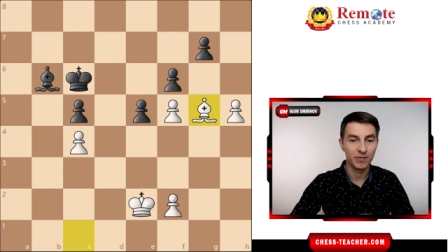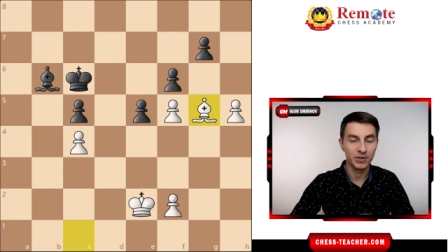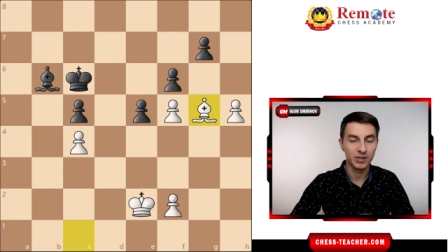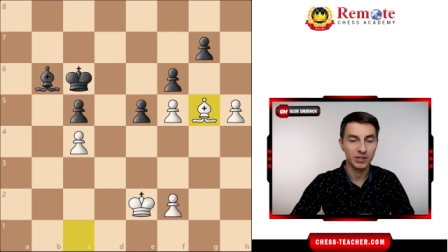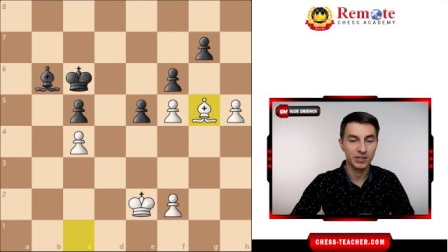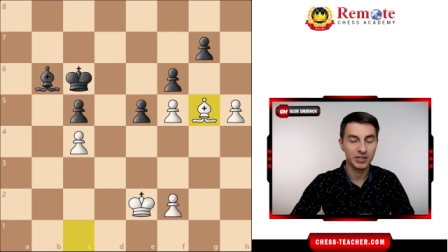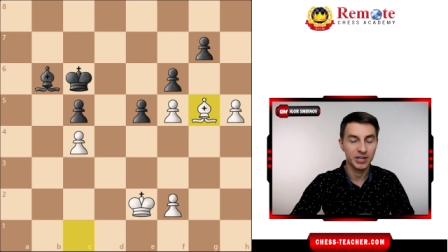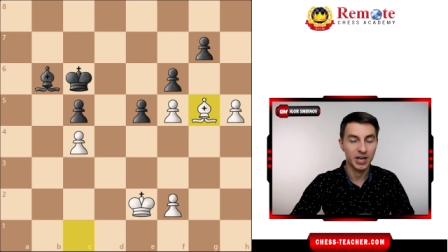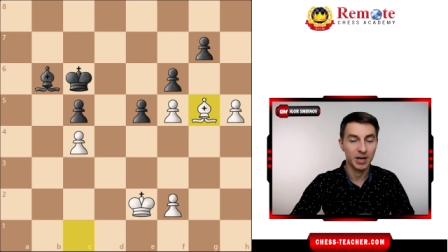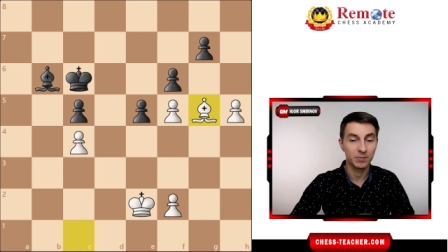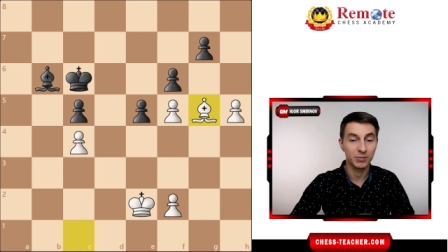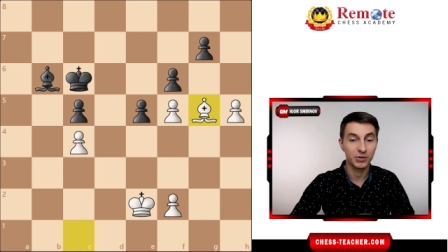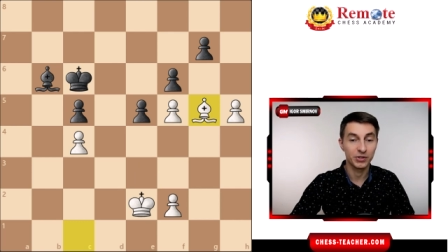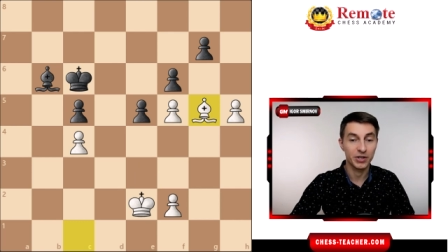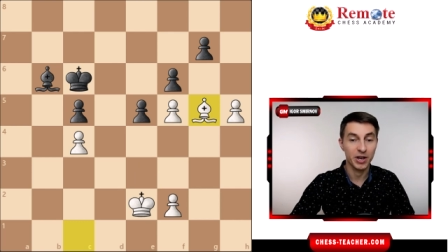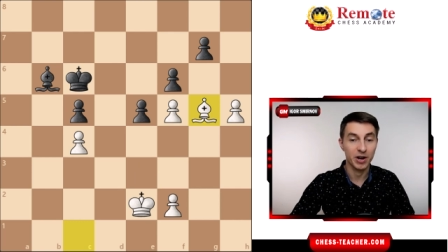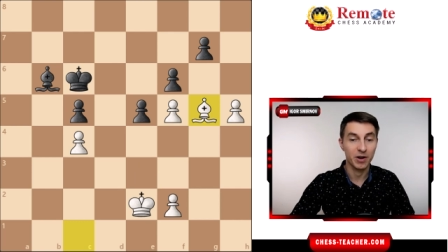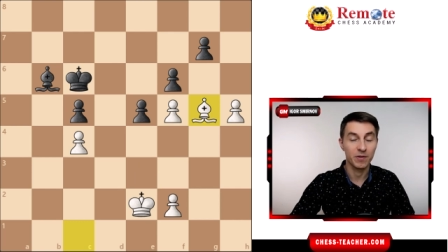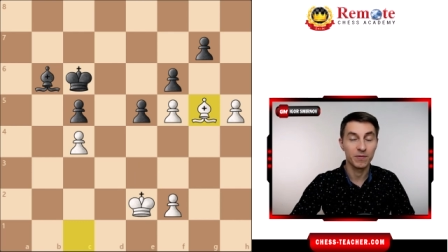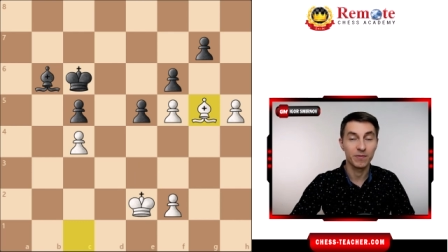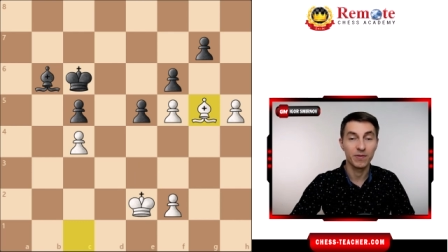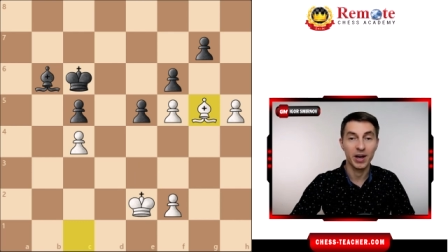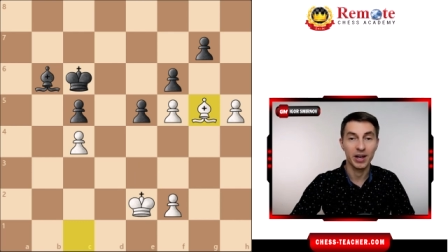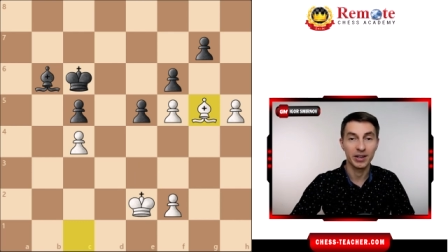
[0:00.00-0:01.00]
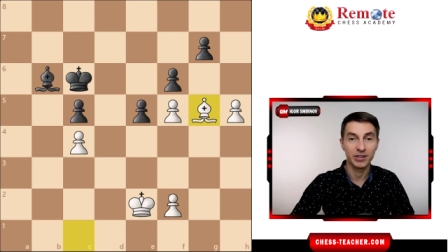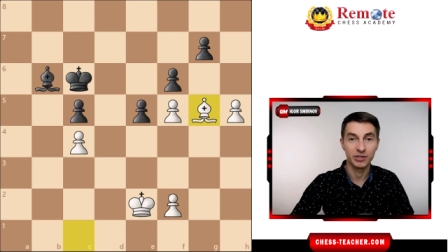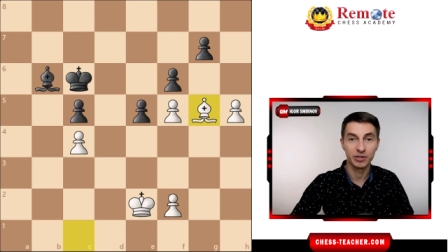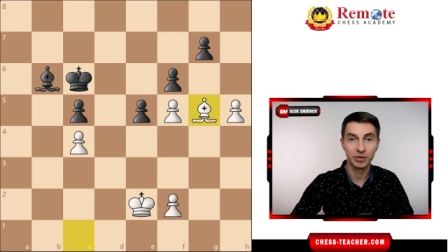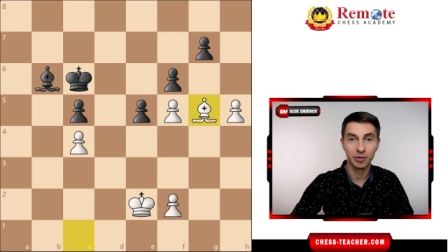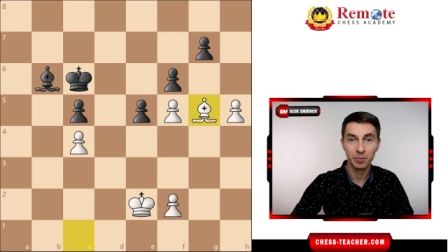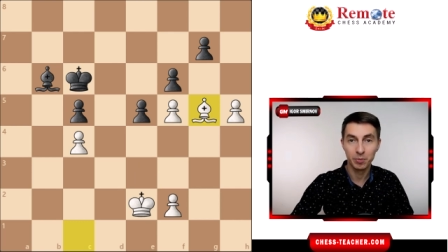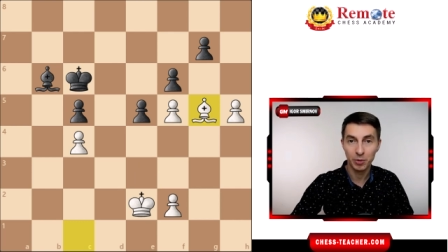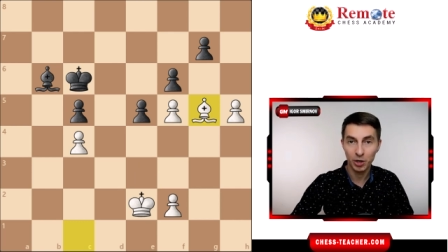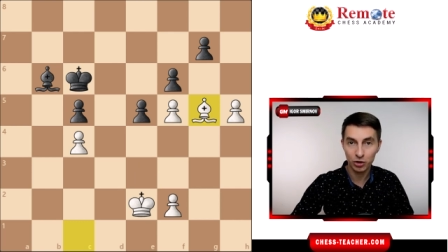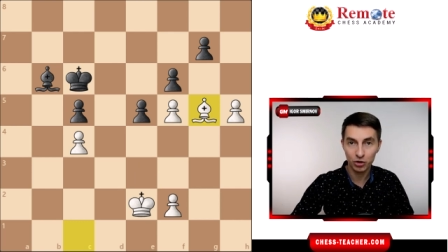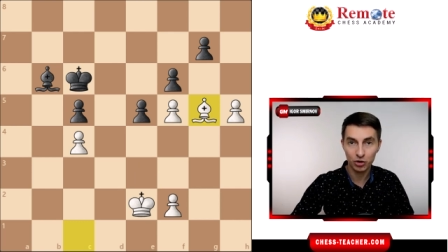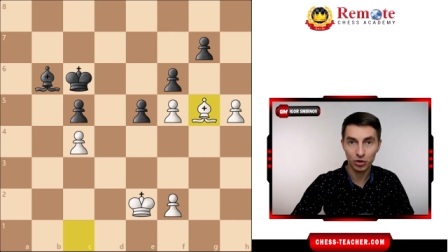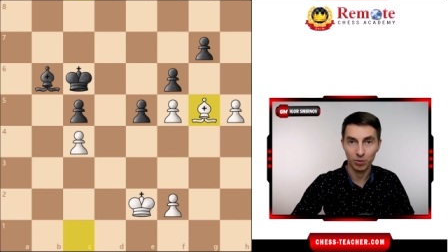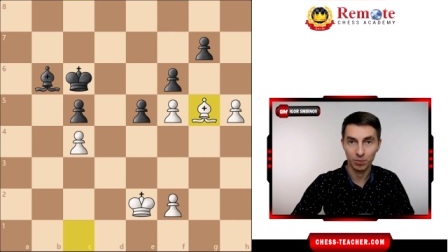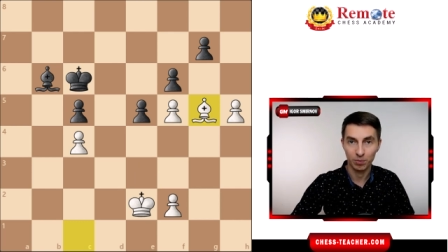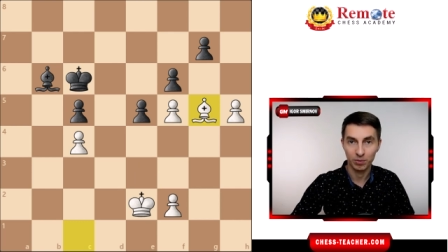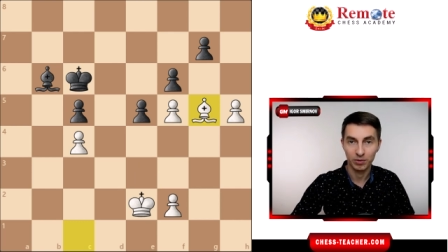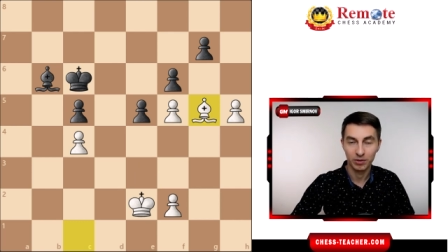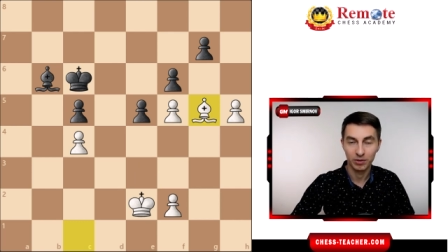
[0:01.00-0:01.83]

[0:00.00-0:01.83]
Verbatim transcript: this time sacrificing the bishop.